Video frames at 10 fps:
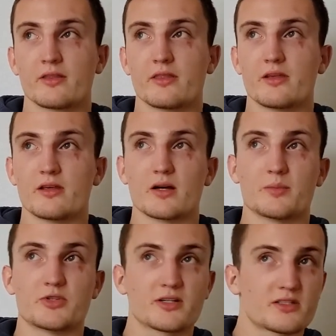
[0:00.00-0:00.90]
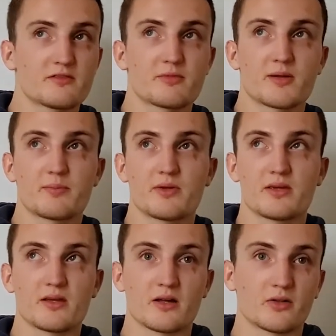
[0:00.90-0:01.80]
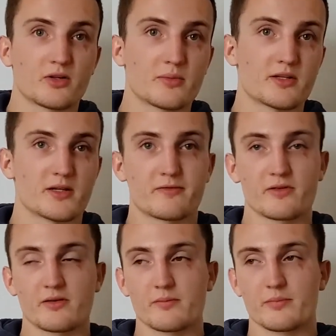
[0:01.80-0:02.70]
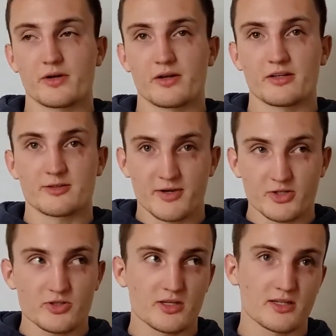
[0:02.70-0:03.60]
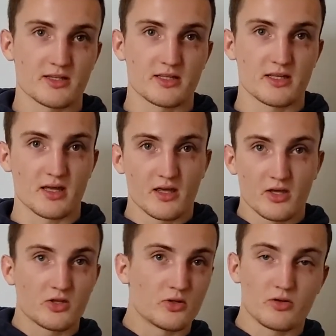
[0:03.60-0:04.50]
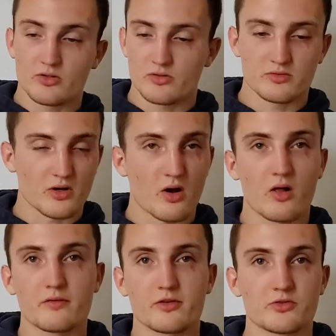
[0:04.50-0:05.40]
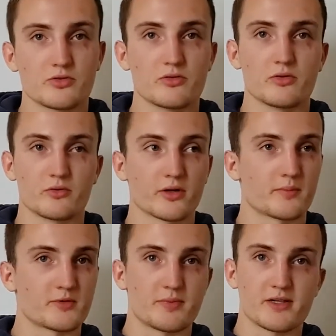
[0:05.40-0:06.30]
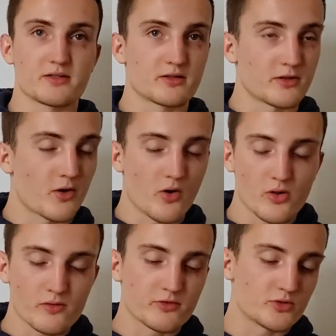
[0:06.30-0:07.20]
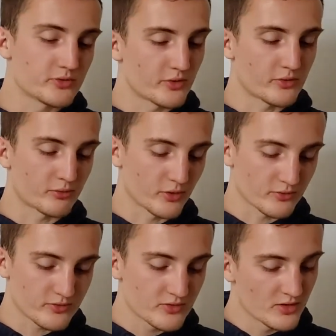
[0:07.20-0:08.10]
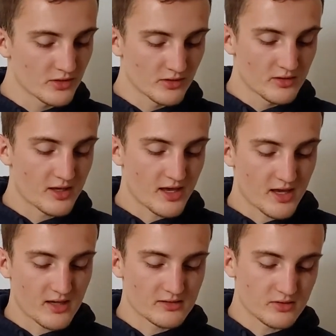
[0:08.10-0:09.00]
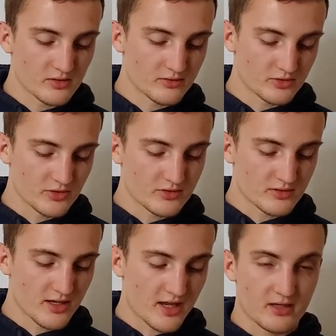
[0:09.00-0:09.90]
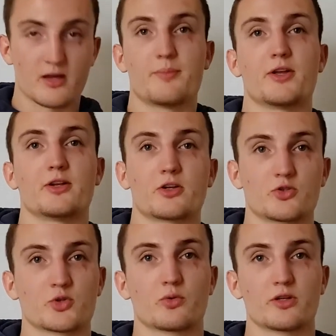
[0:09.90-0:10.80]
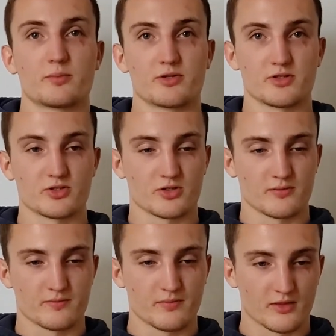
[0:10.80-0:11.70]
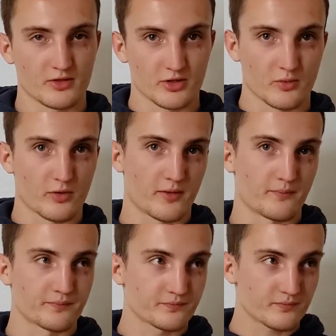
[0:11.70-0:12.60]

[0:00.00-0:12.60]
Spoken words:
The objective might be a little bit different, but especially in the gi, you can use all of your judo grips, basically all of the judo throws, and just end up in a controlling position, then you're going to win.